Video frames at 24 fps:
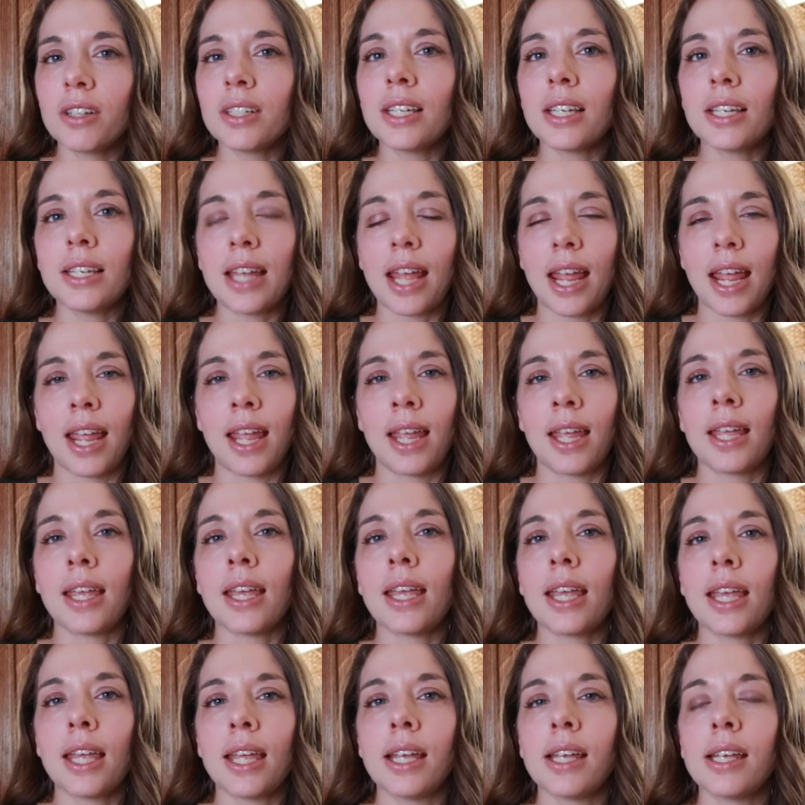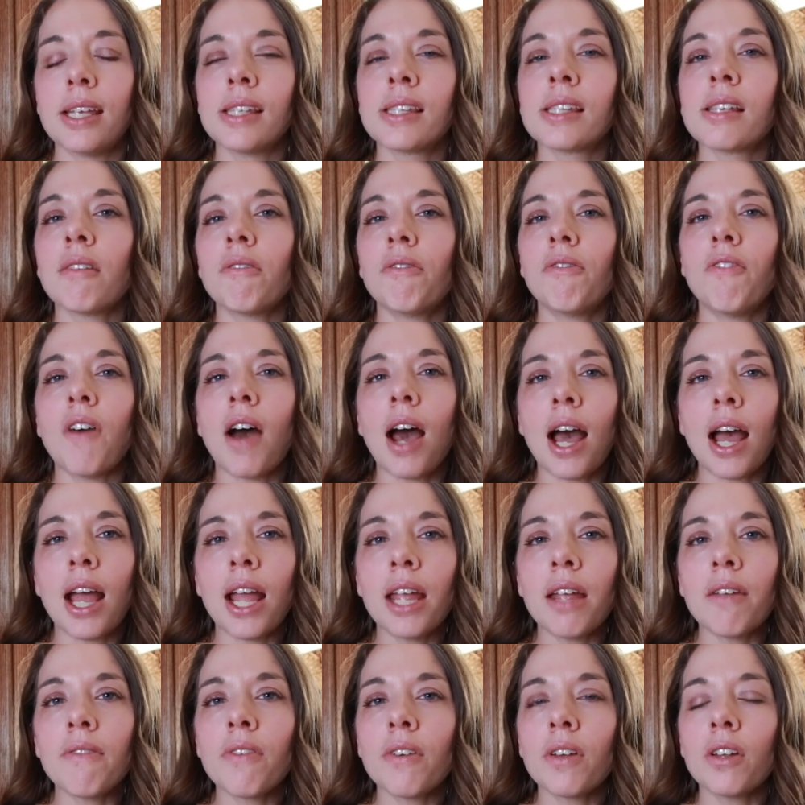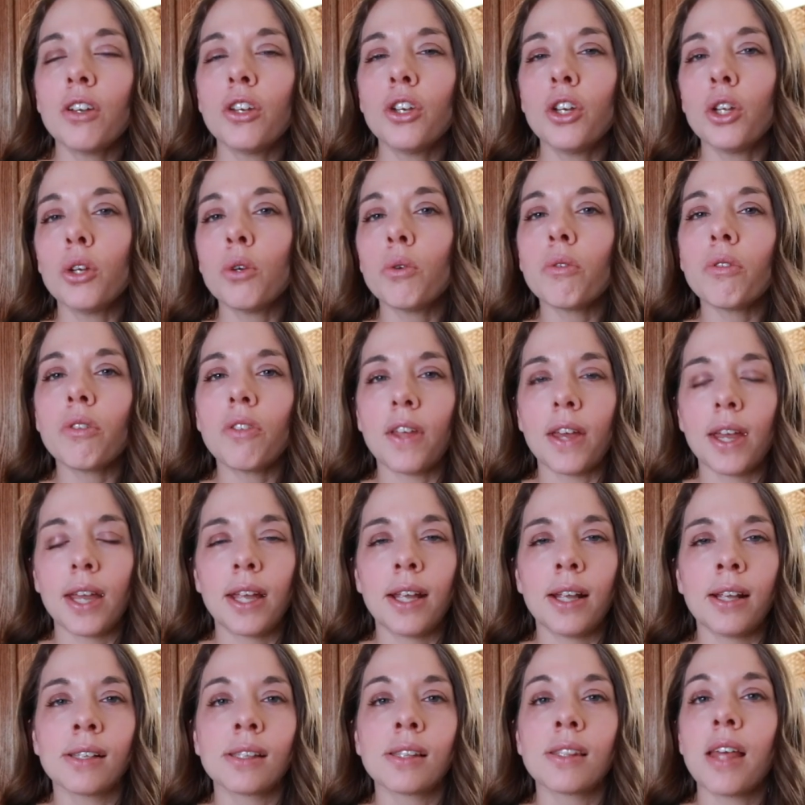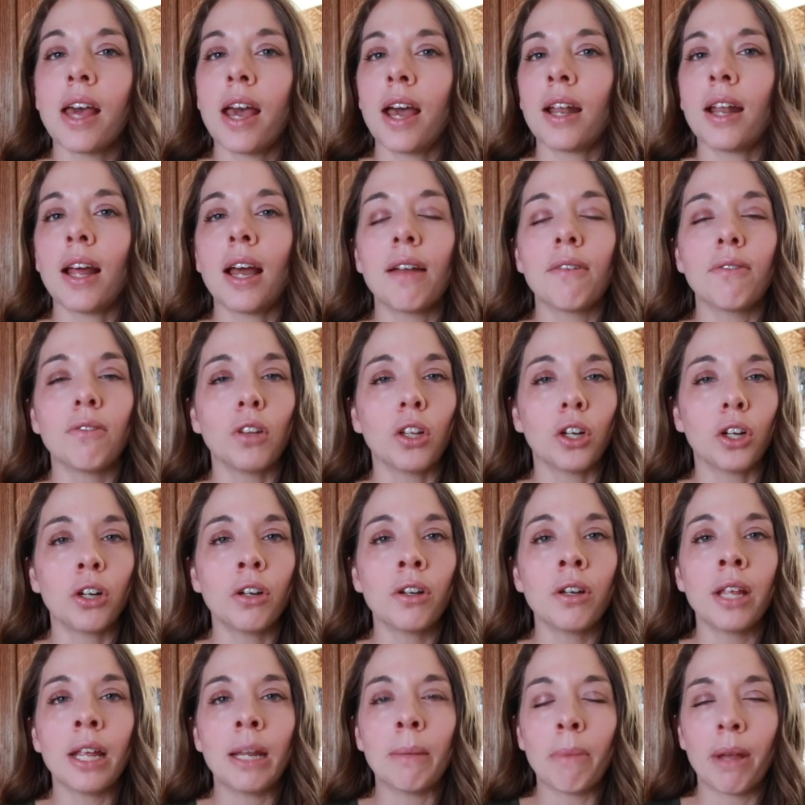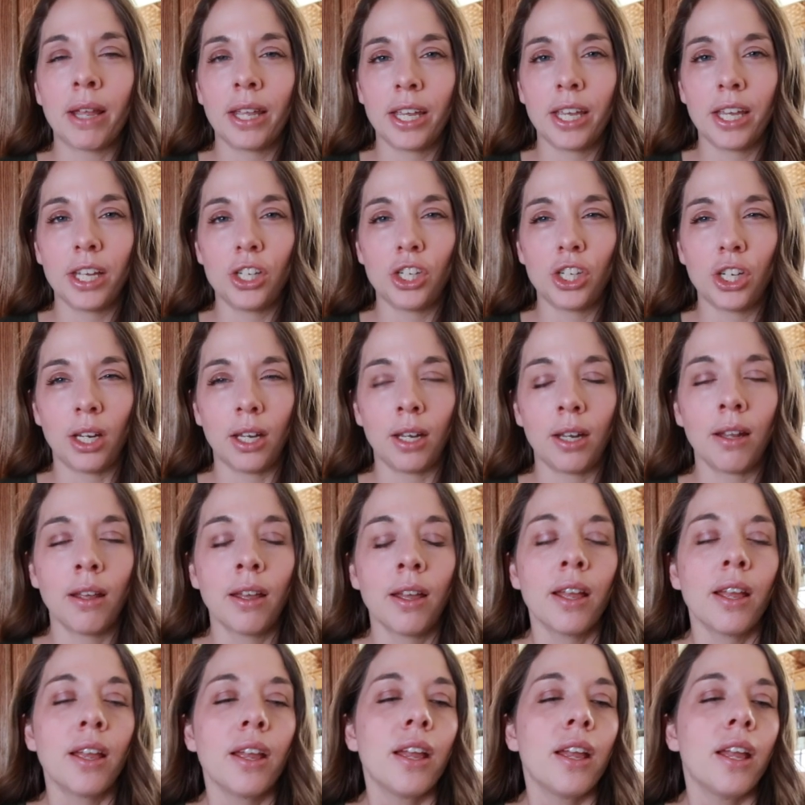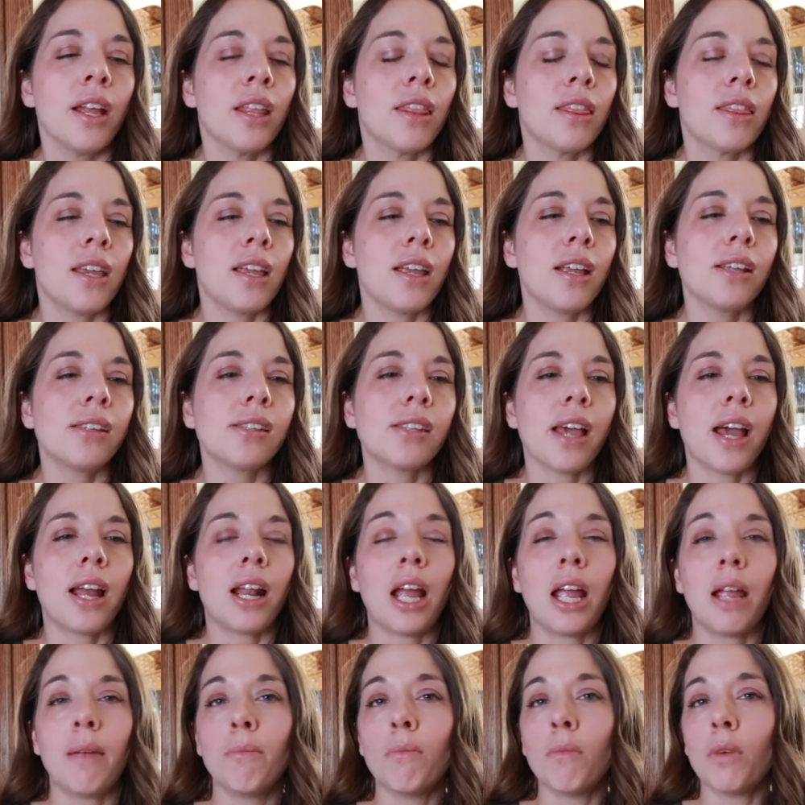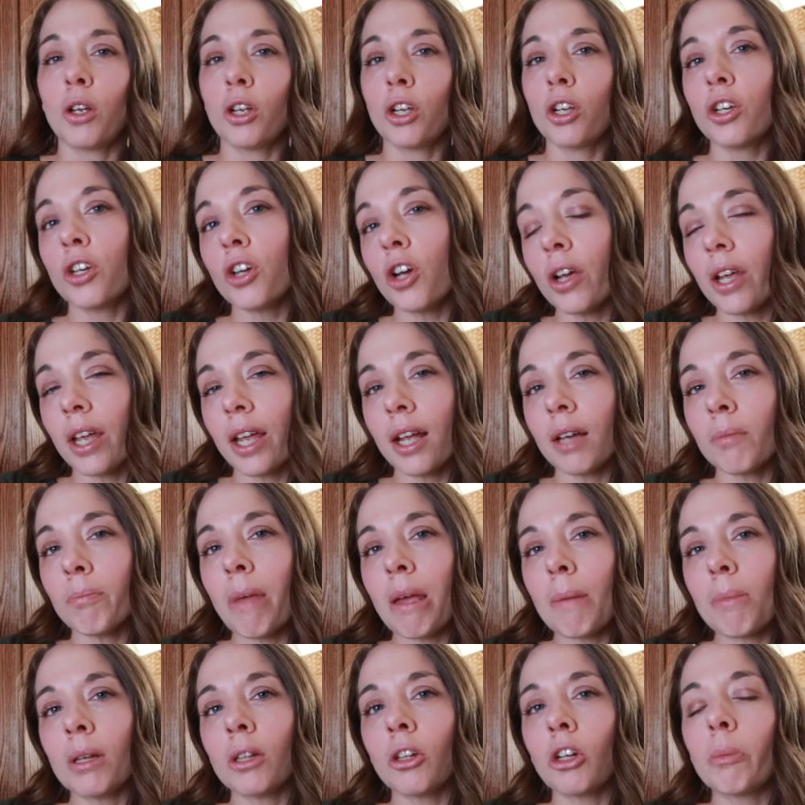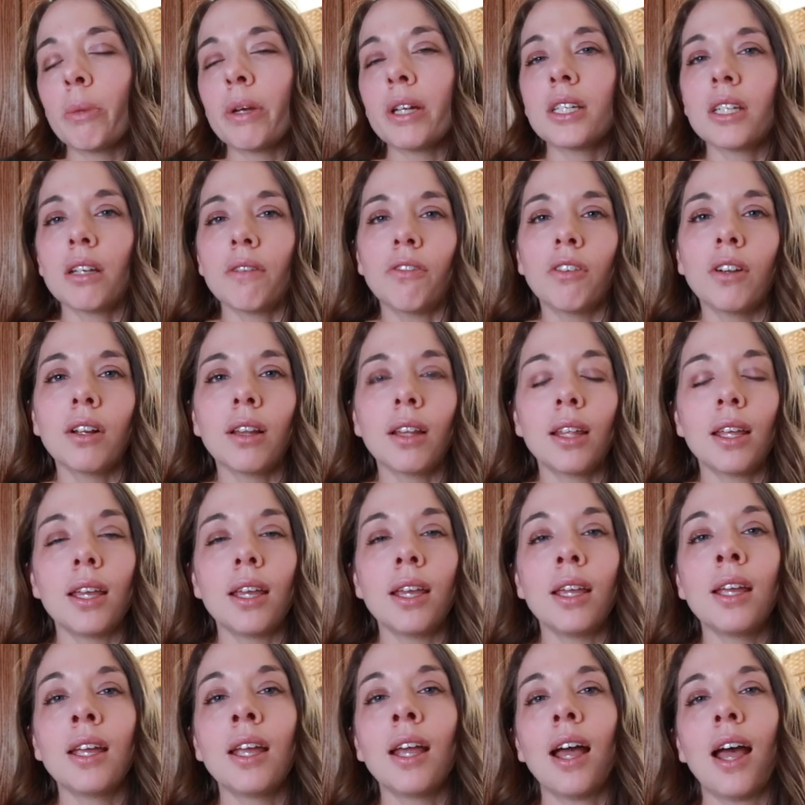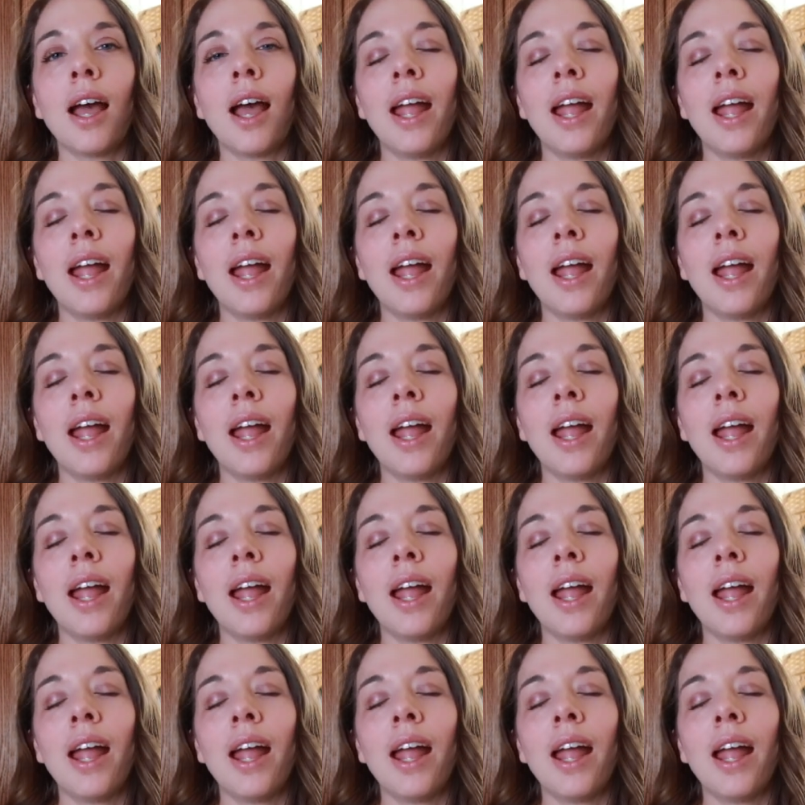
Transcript: today is five new things that I've learned in my kitchen things that I'm cooking maybe a little bit differently.